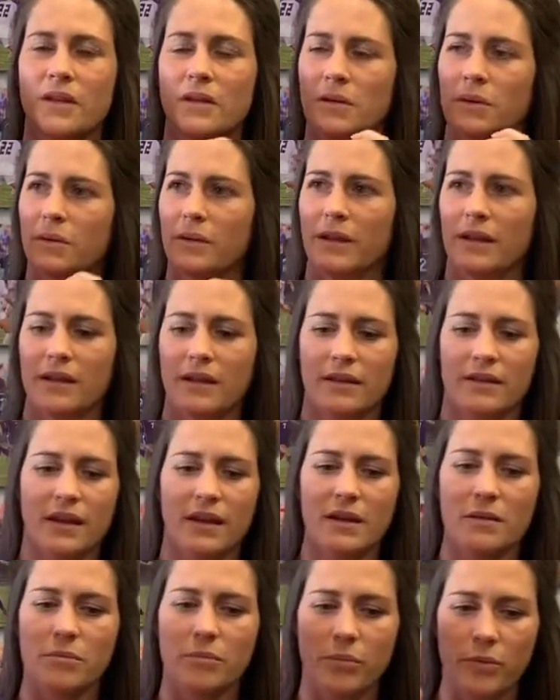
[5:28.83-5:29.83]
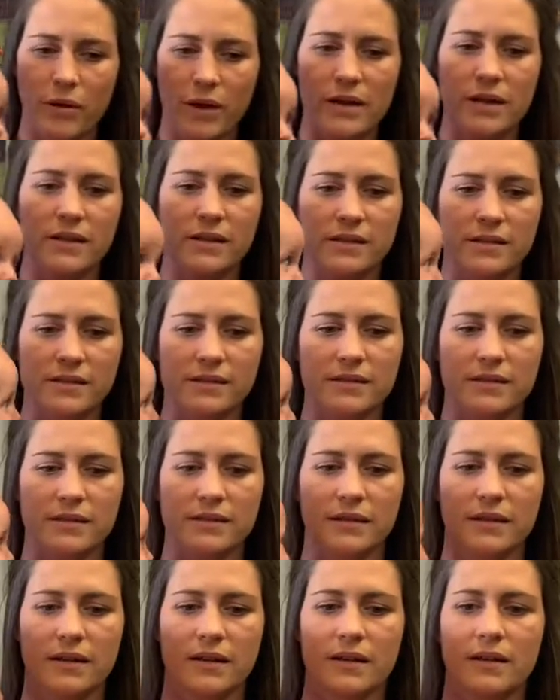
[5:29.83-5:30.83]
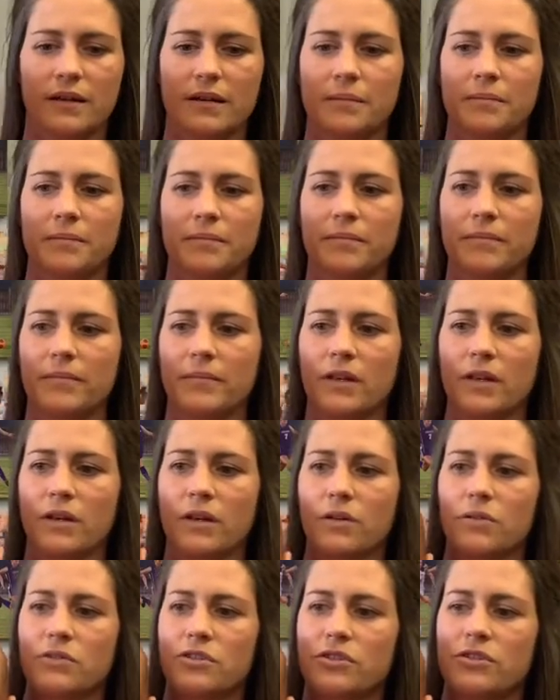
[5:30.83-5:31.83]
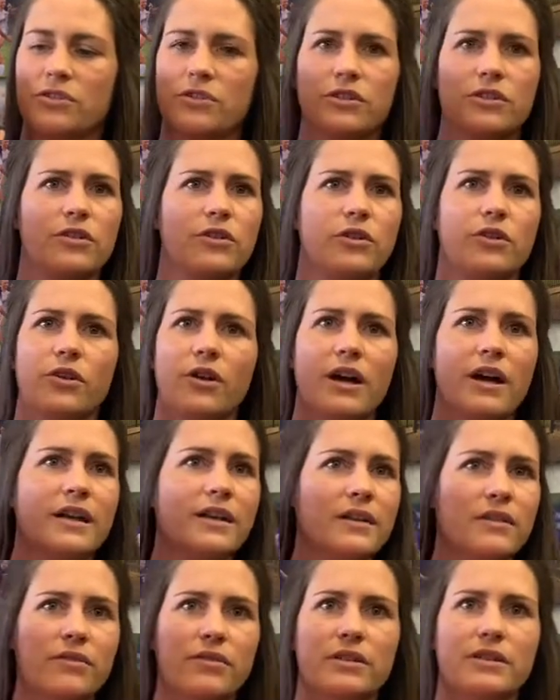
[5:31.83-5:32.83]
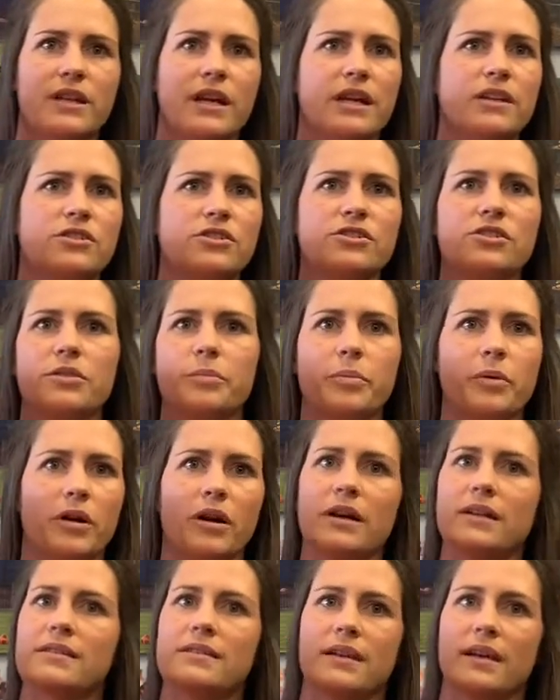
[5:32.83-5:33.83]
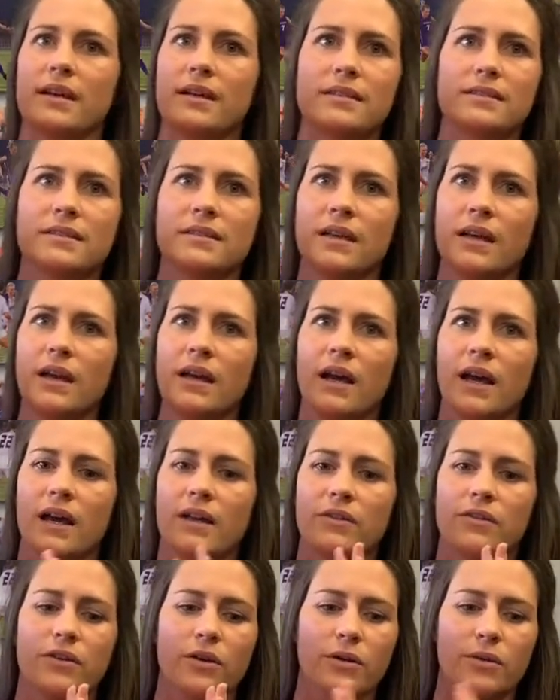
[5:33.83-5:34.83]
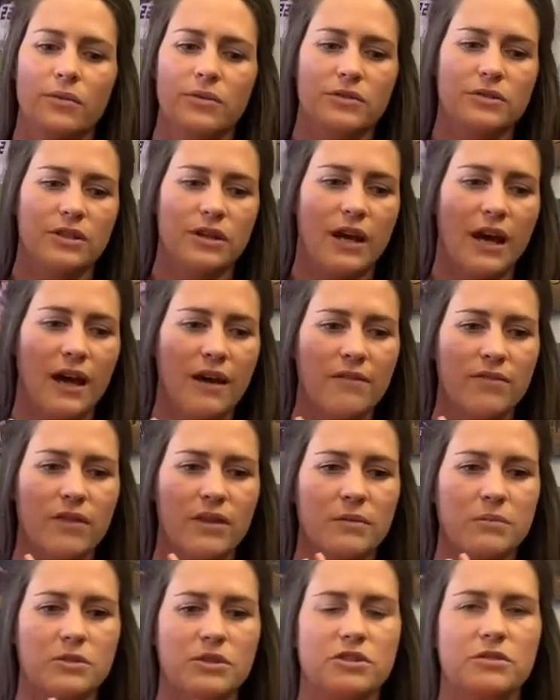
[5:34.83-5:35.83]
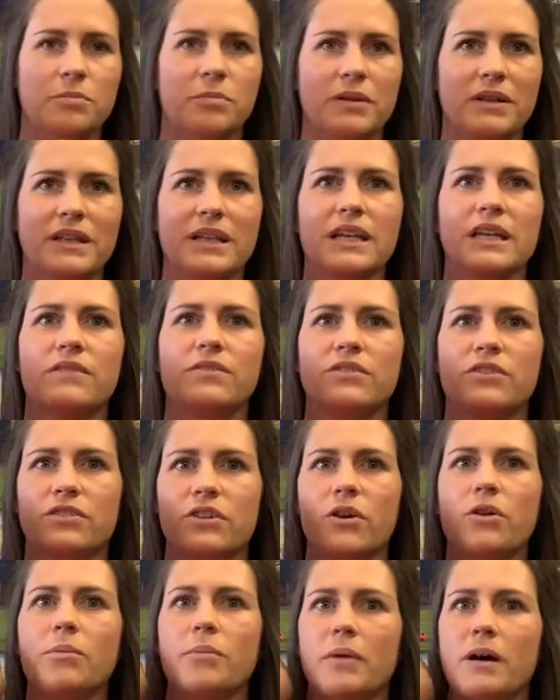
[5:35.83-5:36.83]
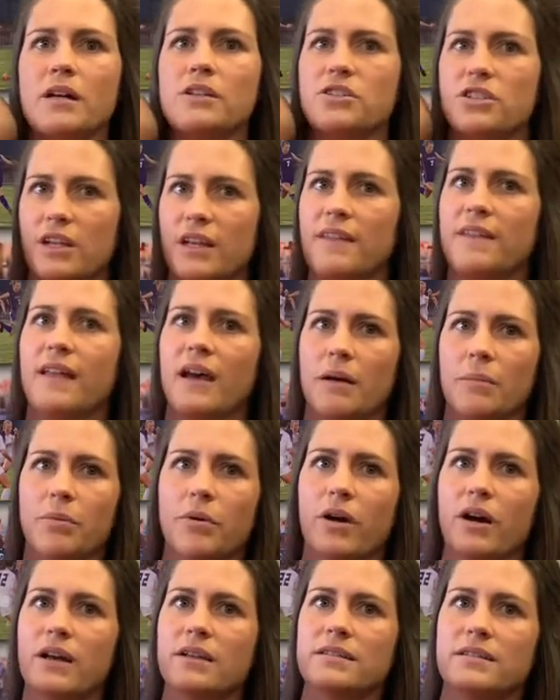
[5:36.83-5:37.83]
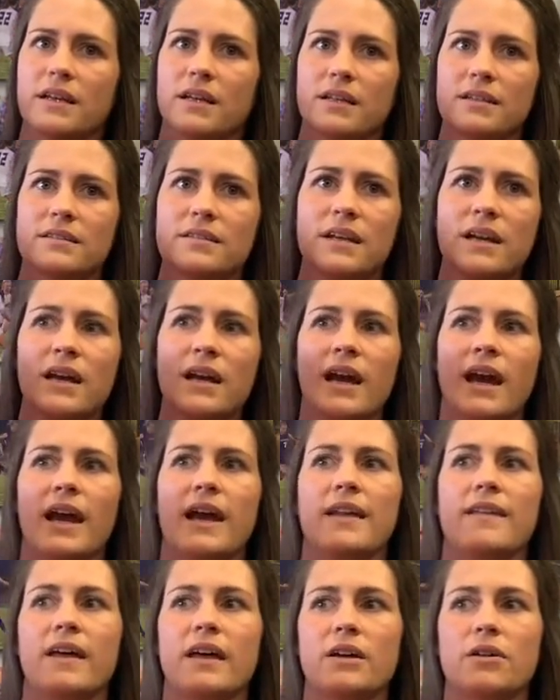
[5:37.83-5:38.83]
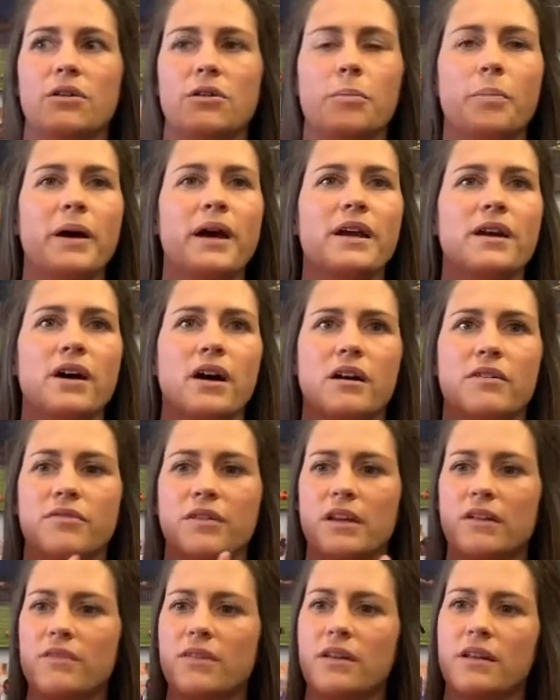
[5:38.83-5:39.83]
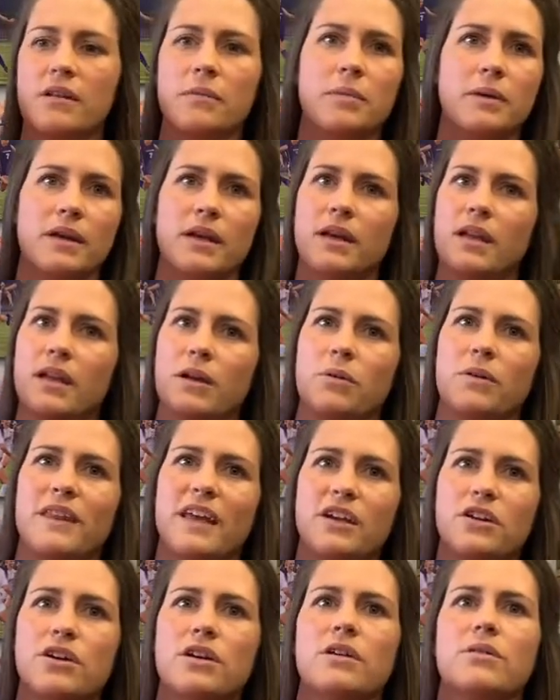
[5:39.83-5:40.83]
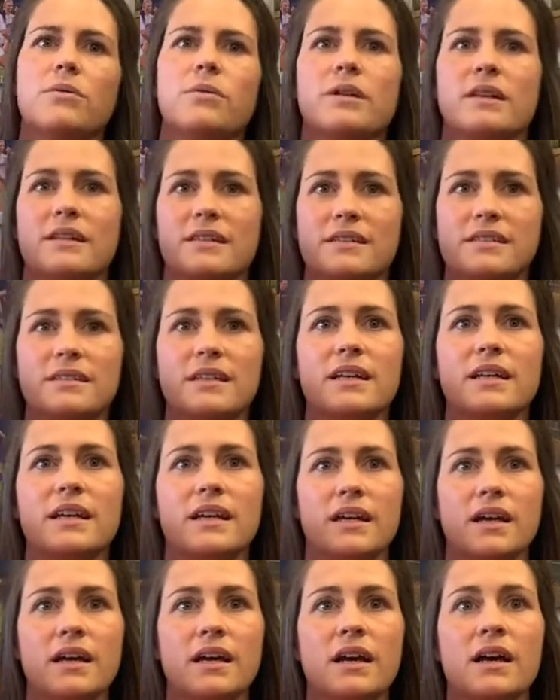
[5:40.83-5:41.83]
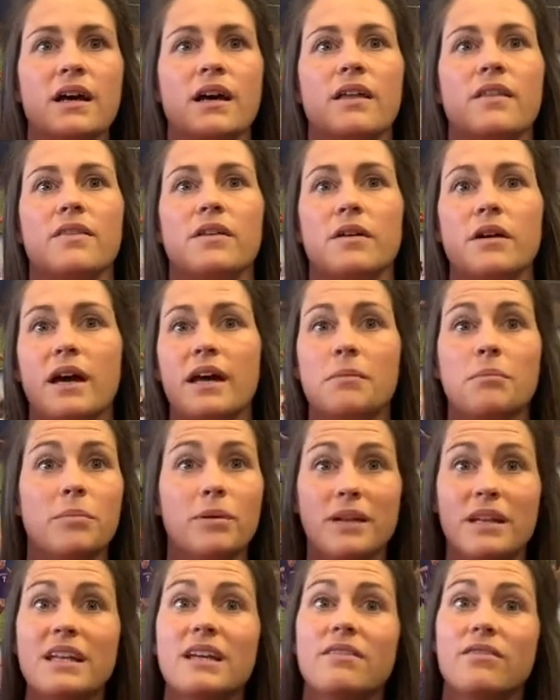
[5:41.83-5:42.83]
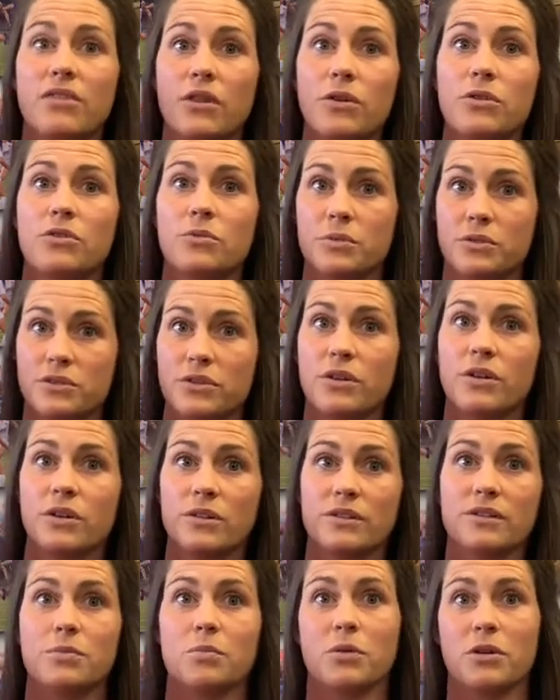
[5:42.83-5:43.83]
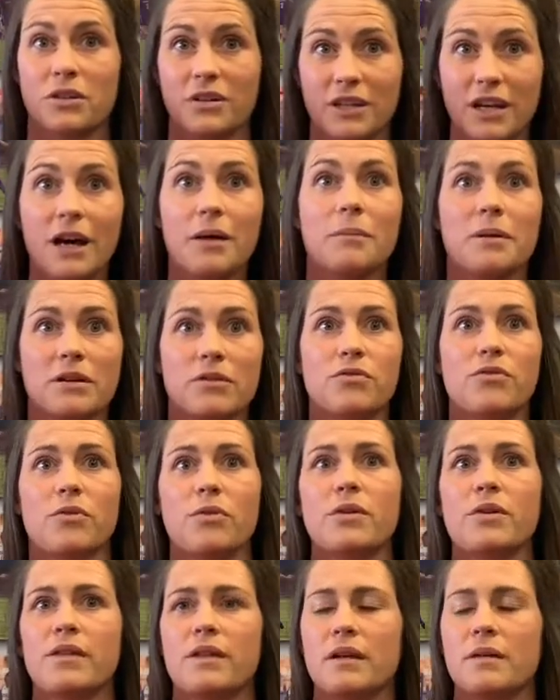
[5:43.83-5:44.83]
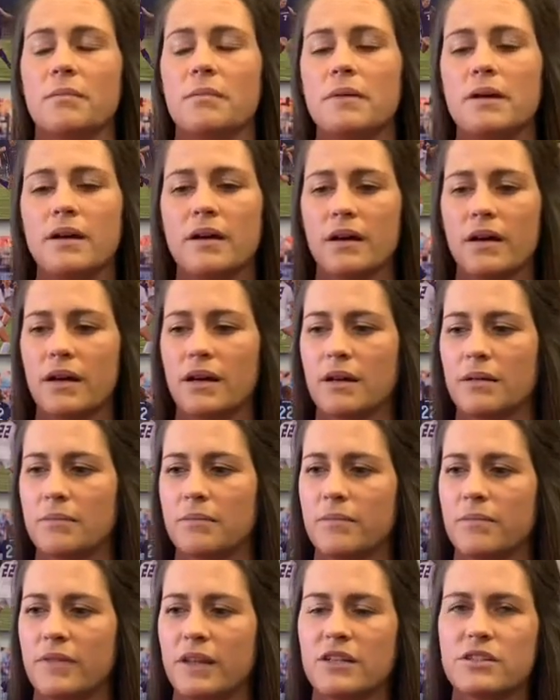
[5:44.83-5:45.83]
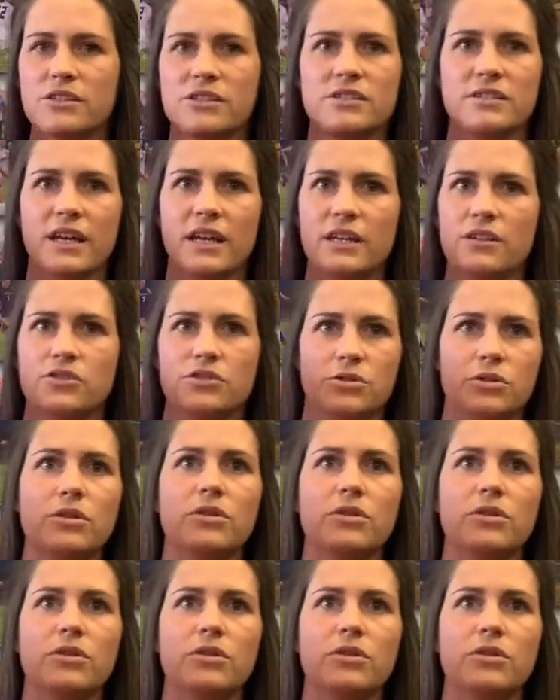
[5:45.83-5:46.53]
Well, they embraced, you know, just the grind every day and just the process. And so to have them just believe so much in that process and that it'll pay off even in the beginning when they couldn't really see and believe those results weren't coming for them. They just stayed true